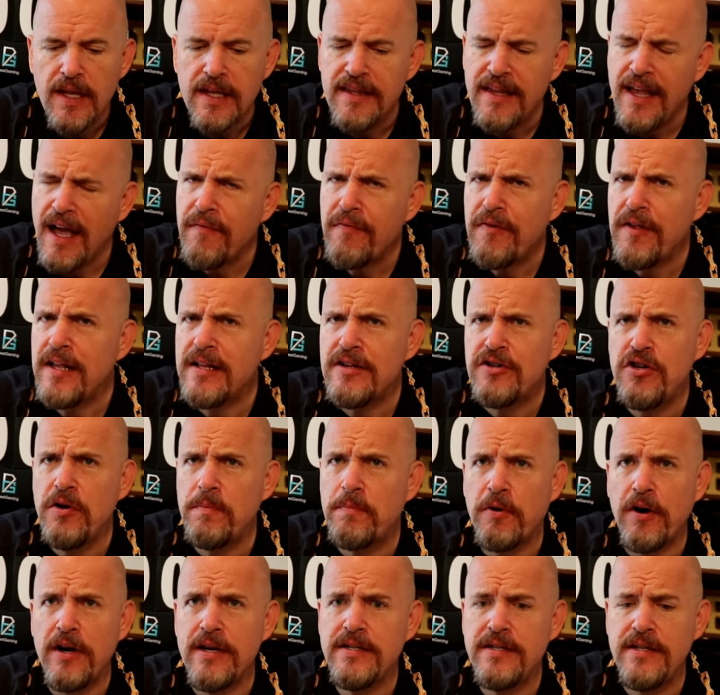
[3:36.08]
Definitely too
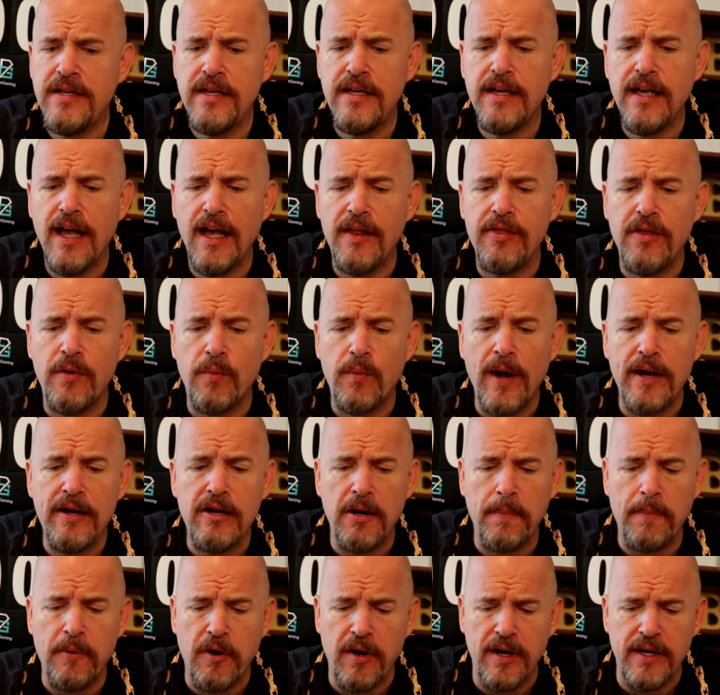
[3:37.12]
pricey at the
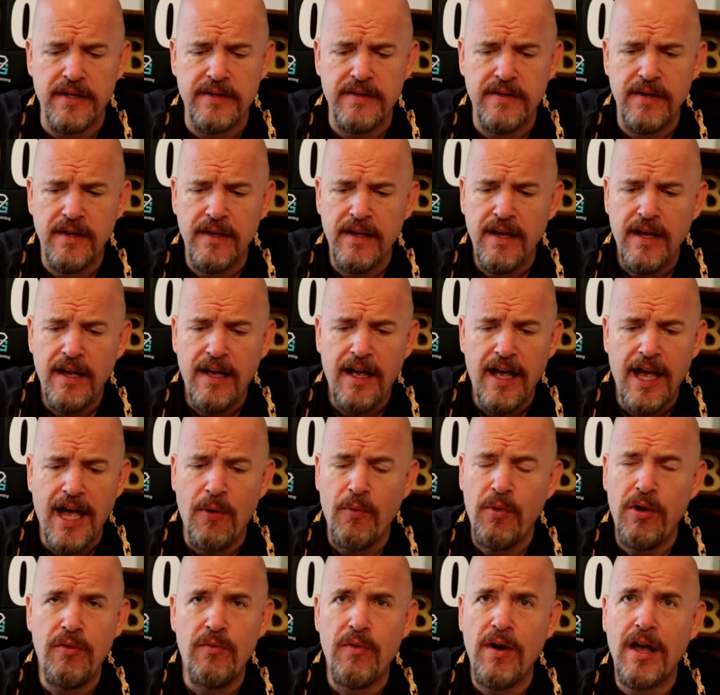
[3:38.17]
regular price. I
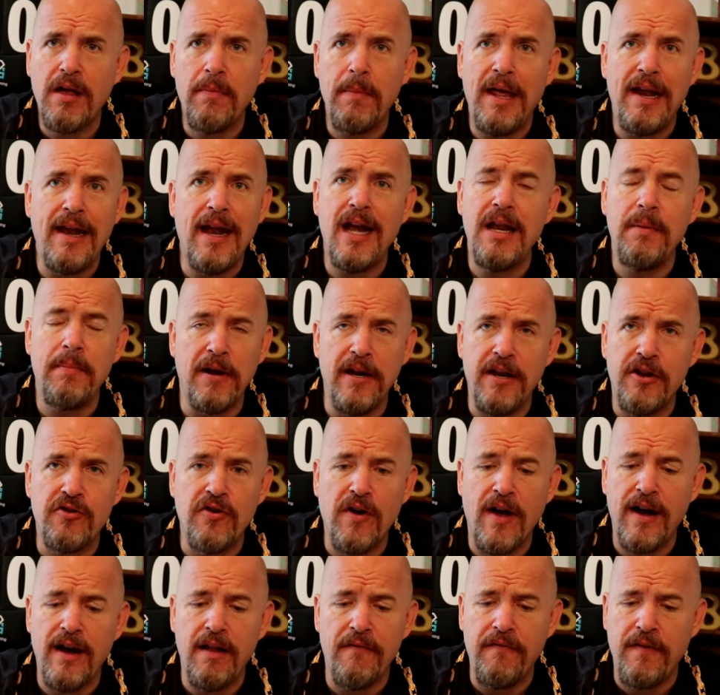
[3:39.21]
wouldn't recommend anybody
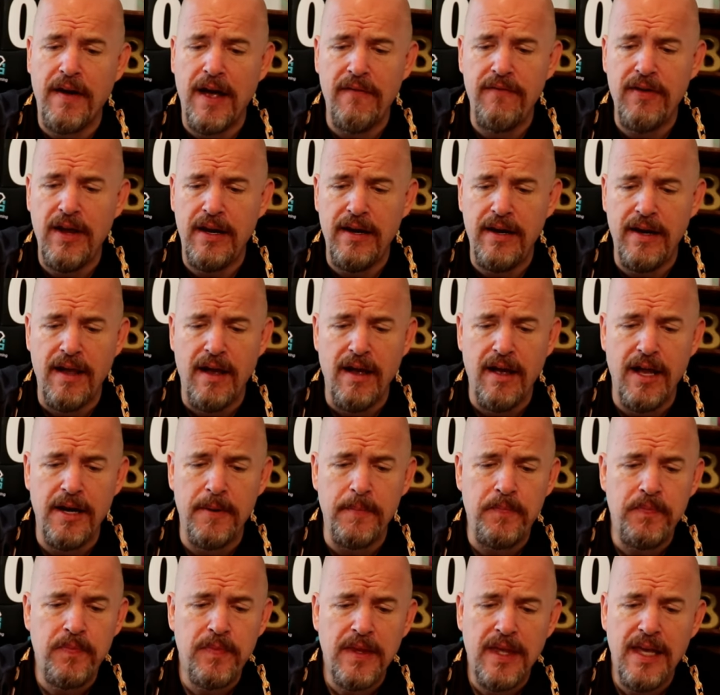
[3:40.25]
try it at
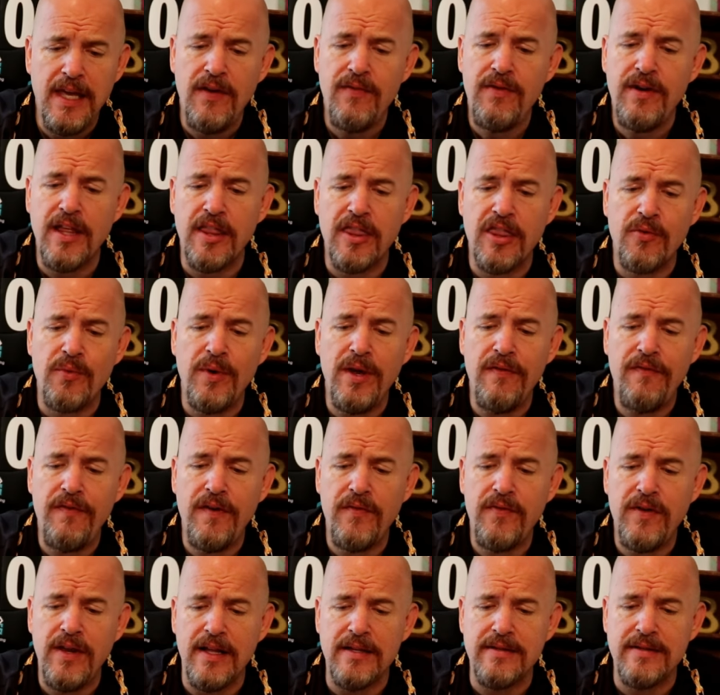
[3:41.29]
5.89. Even at
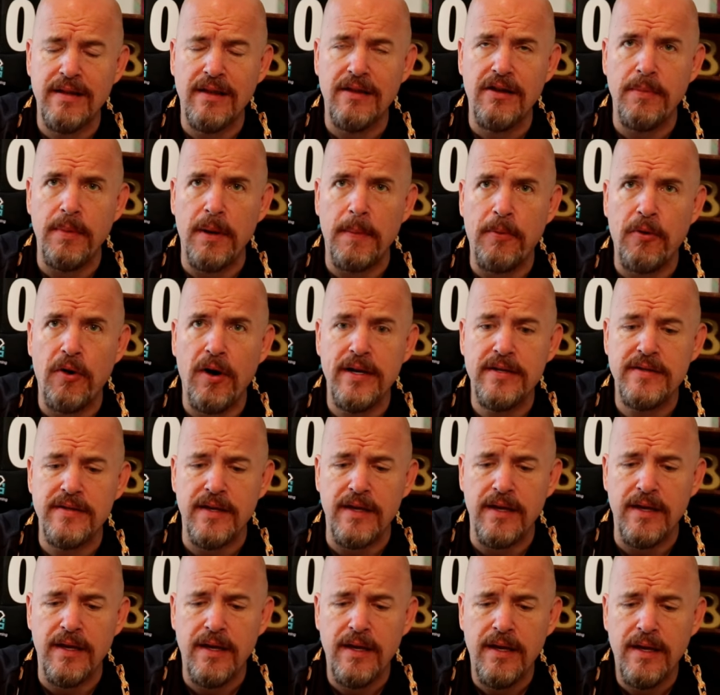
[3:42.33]
3.50, it's a little bit
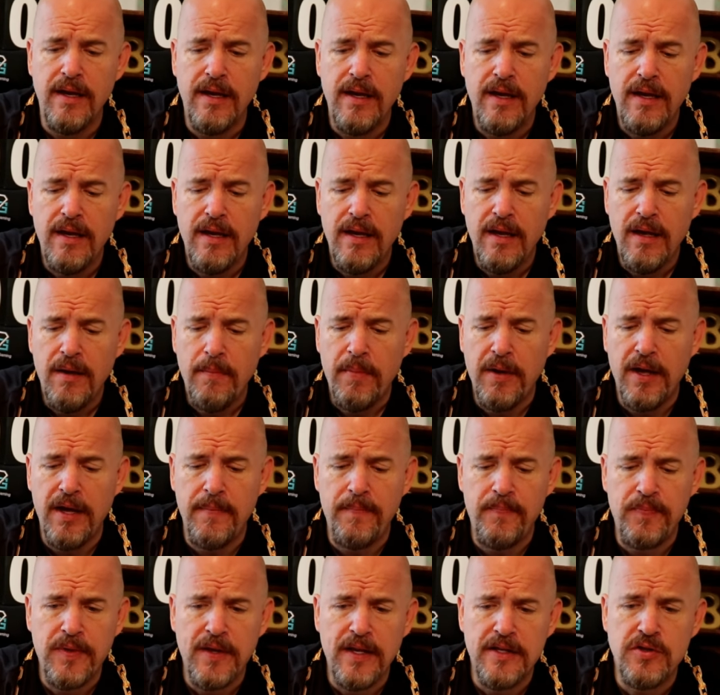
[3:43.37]
pricey, but
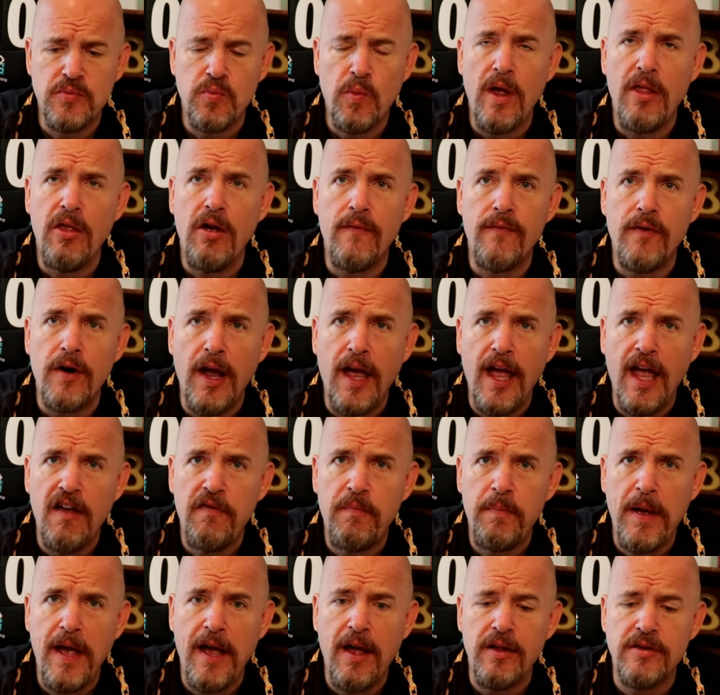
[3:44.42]
it's well over a
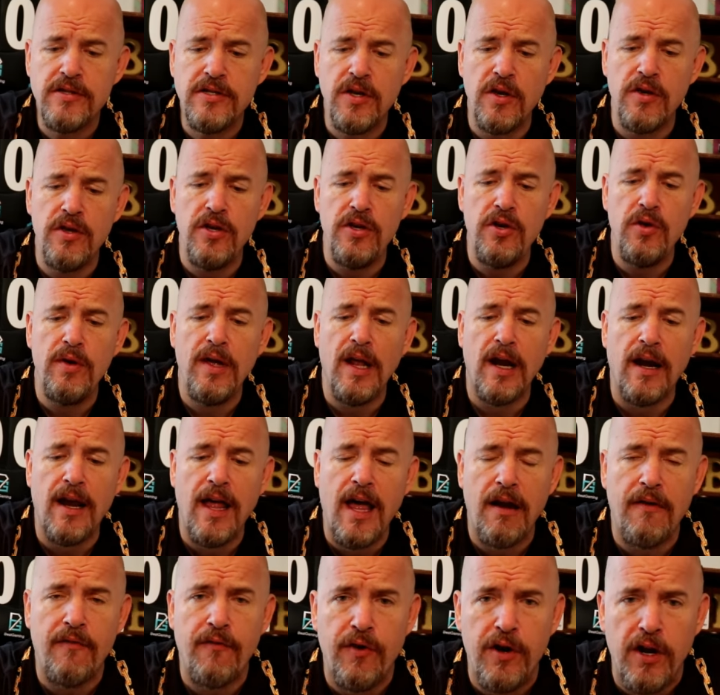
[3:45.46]
half pound, so you do get a
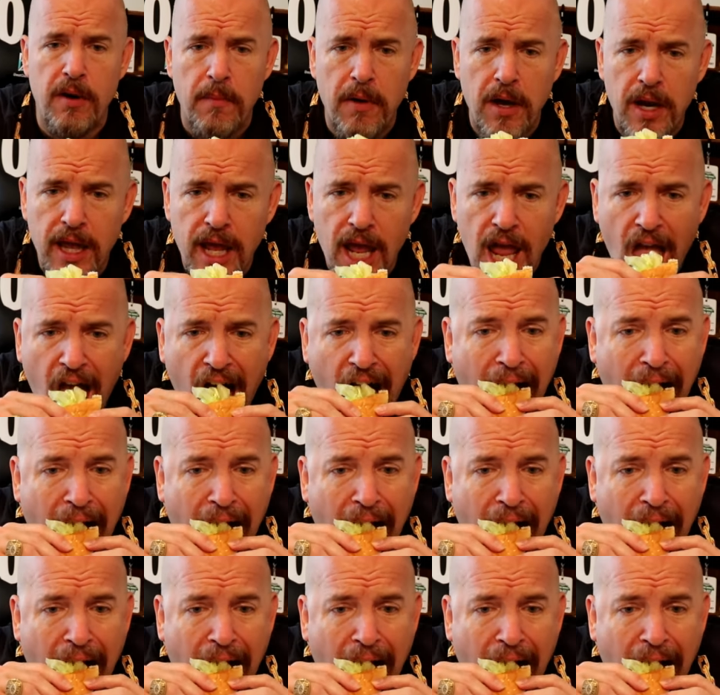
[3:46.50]
lot for your money